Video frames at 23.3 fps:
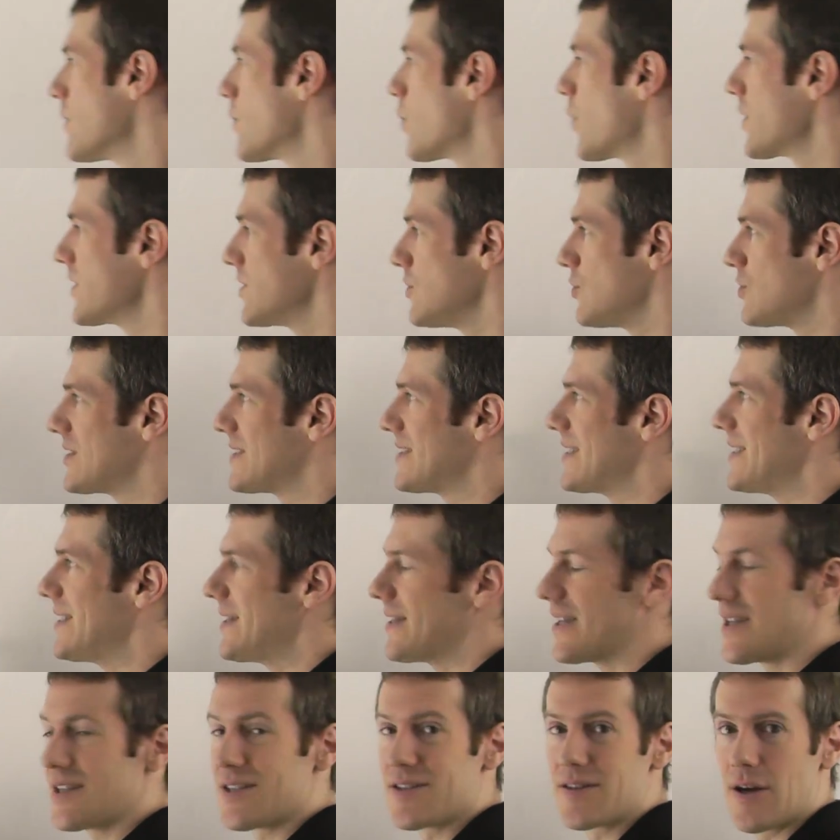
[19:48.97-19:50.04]
When you see
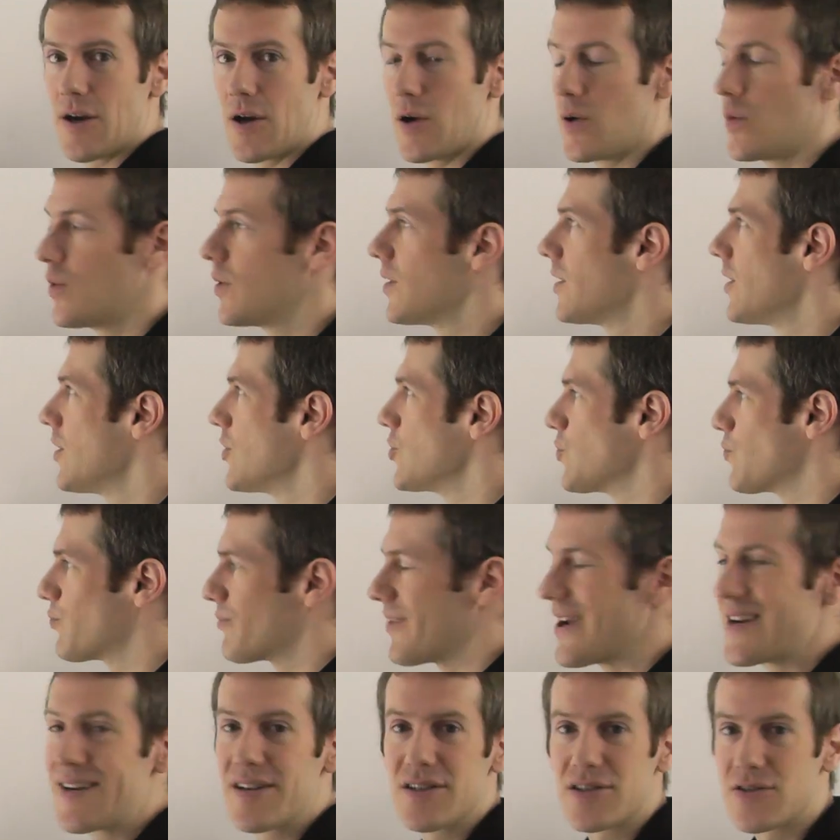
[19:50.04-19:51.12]
this though, your
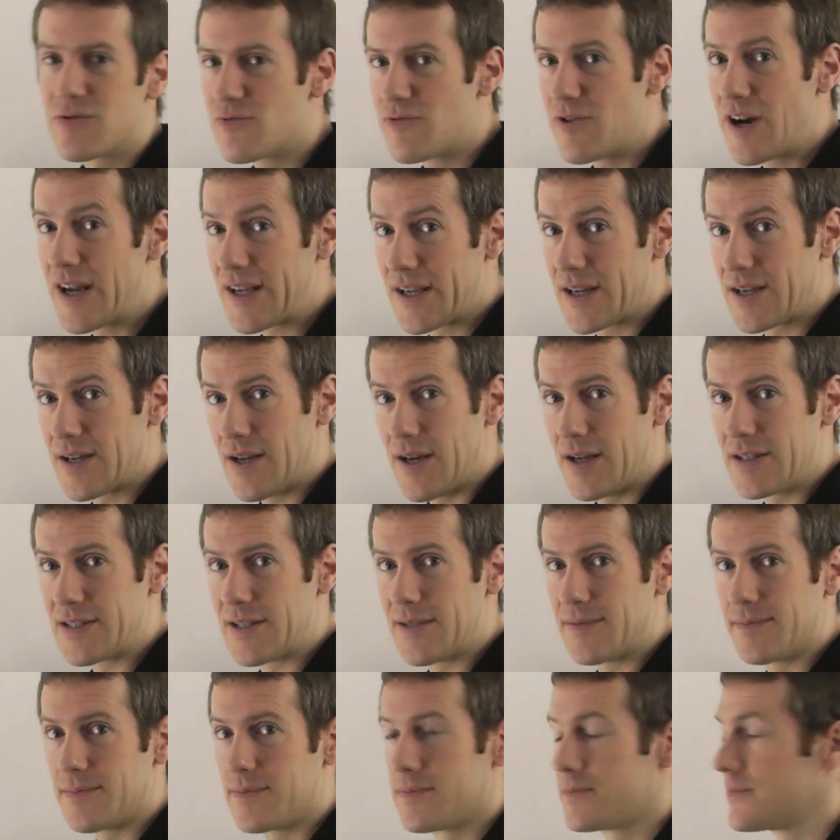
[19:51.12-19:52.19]
brain doesn't recognize
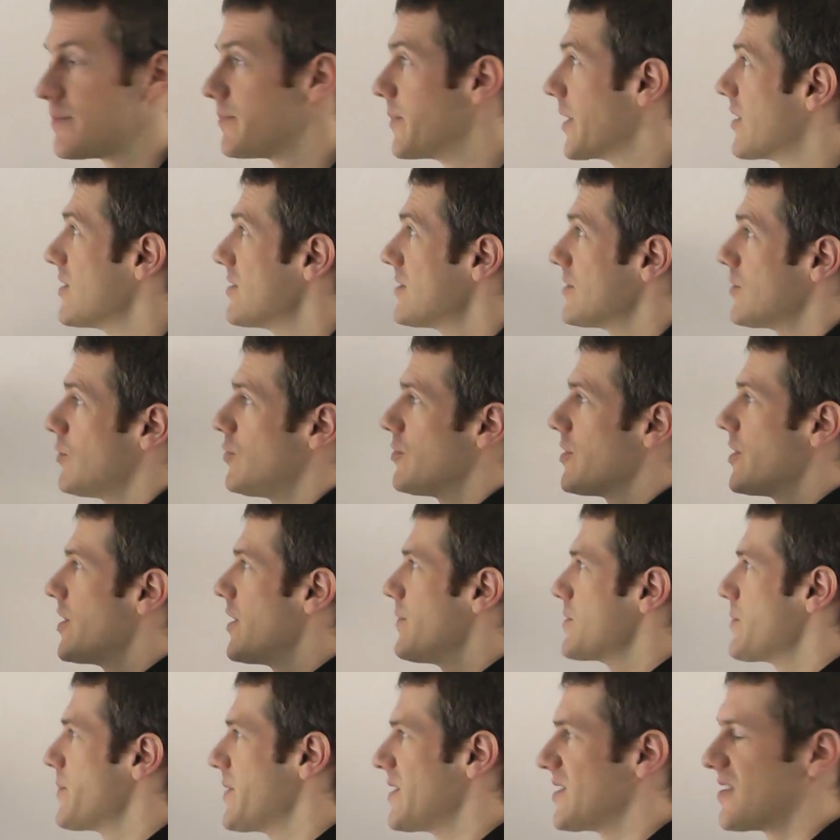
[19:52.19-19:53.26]
it. because all the
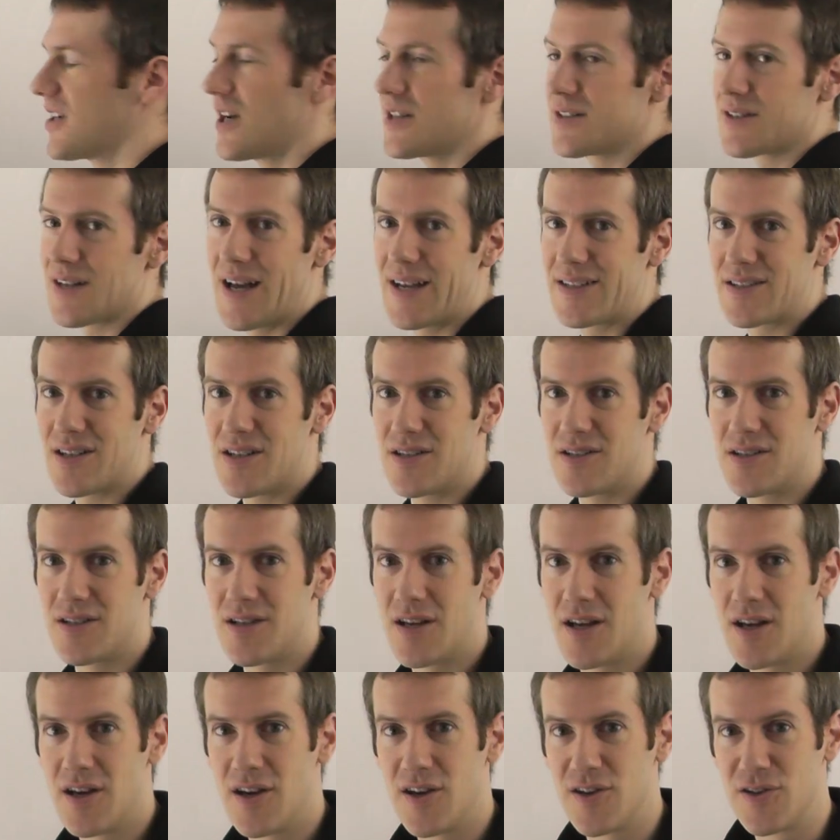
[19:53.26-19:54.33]
numbers have been changed to letters,
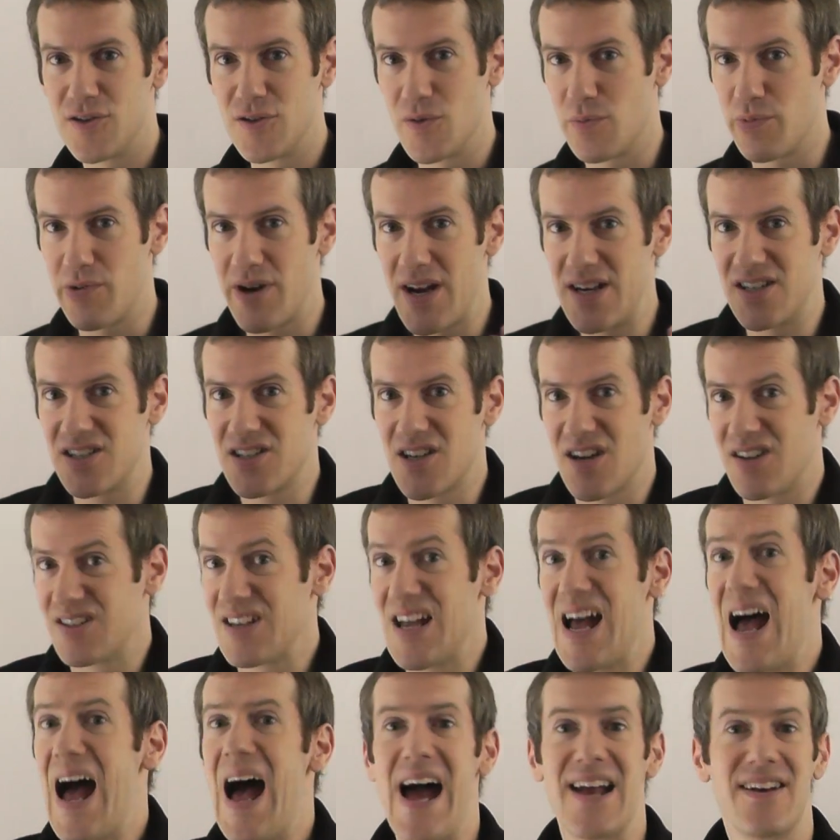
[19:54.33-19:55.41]
your brain just goes,
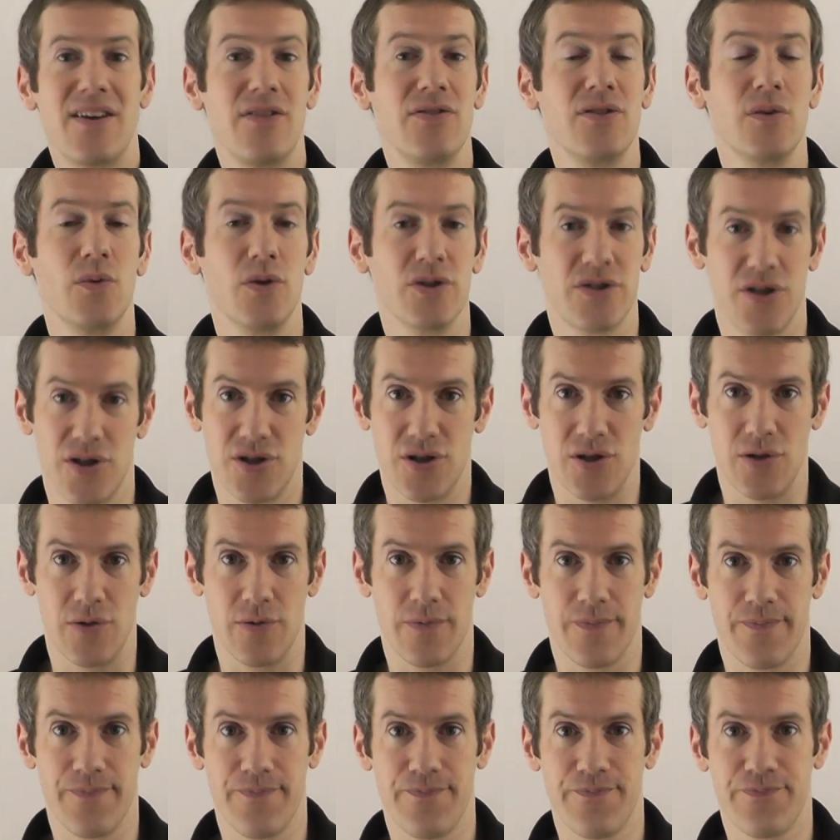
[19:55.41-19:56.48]
I don't know what to do.
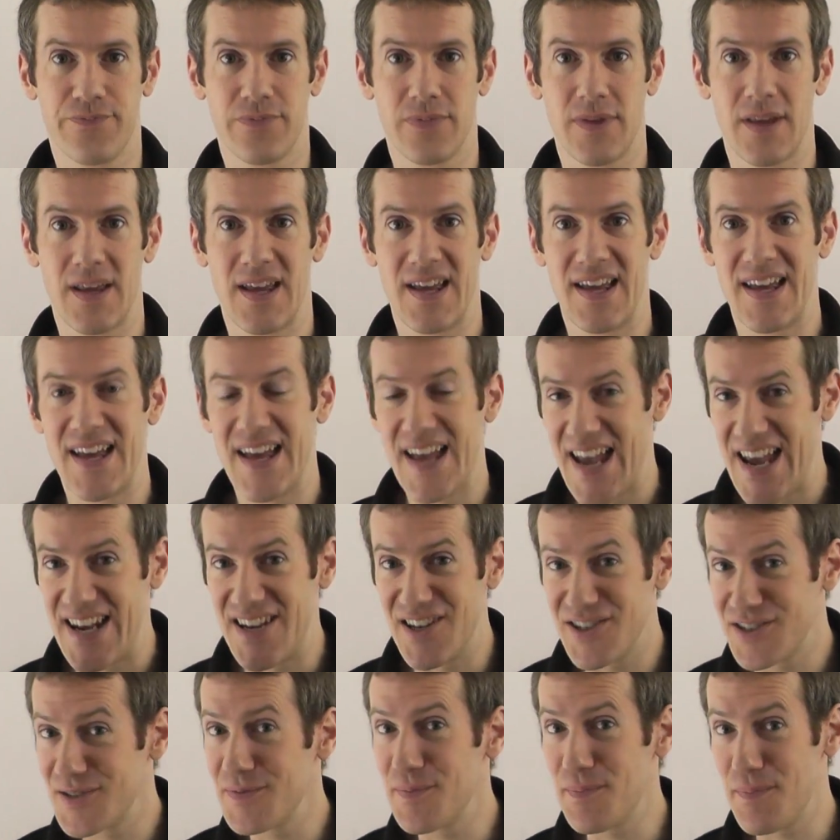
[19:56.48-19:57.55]
It
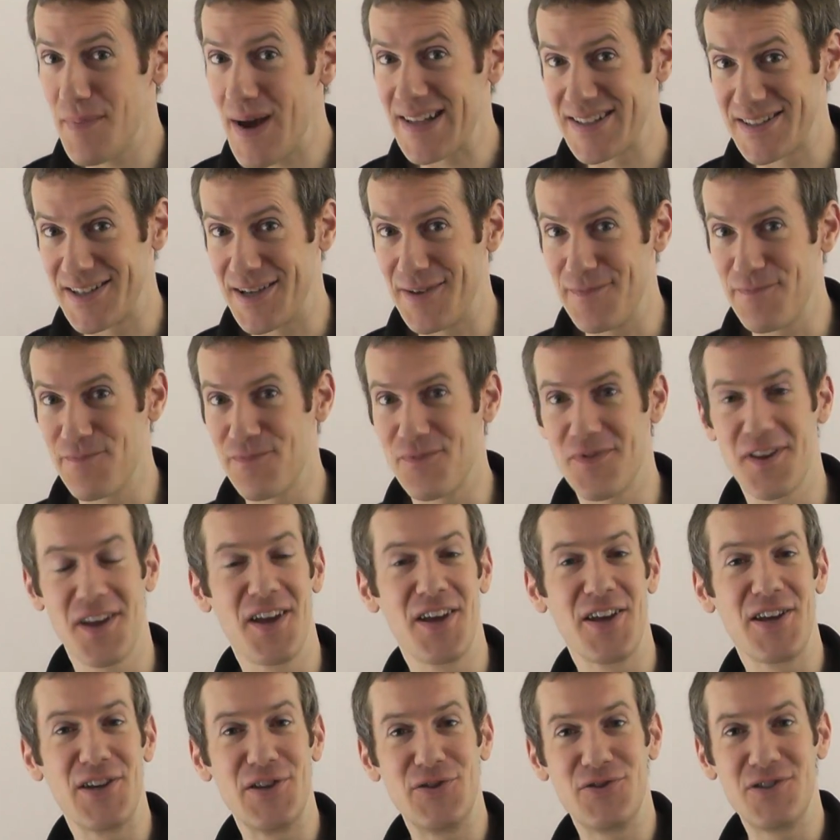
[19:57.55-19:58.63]
doesn't matter.
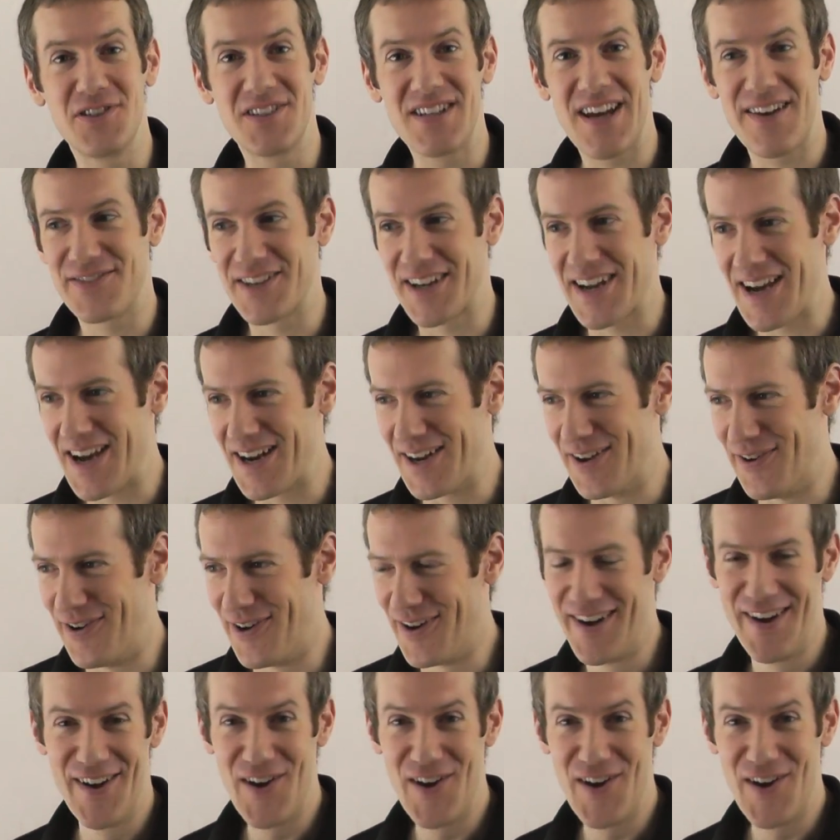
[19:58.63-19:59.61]
You just have to kind of